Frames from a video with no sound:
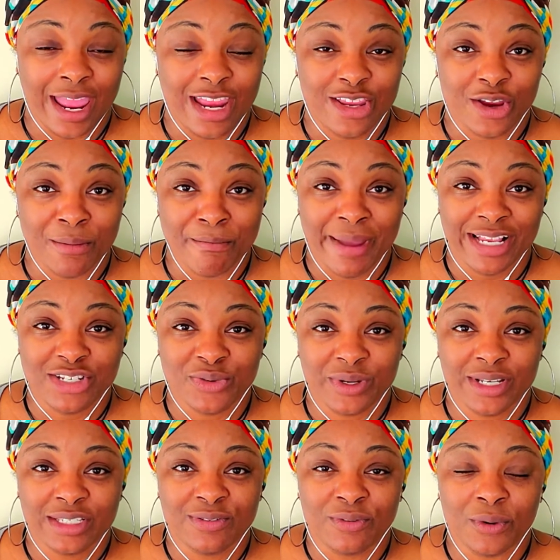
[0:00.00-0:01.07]
and your
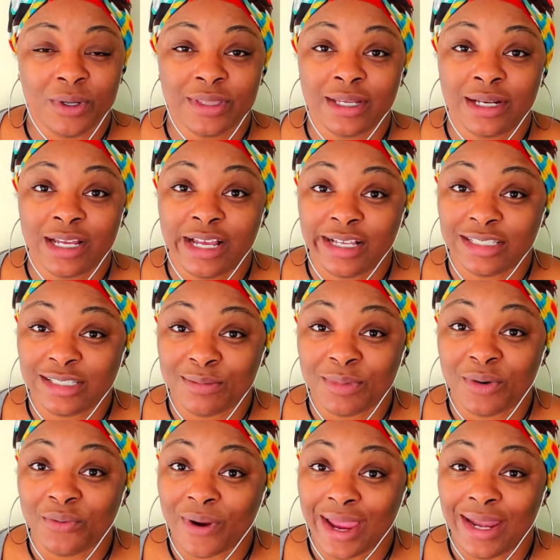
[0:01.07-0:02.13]
metrics for the
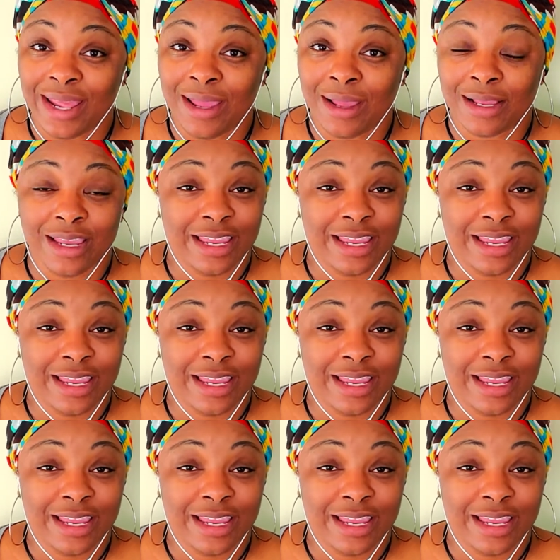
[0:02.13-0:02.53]
customer rating,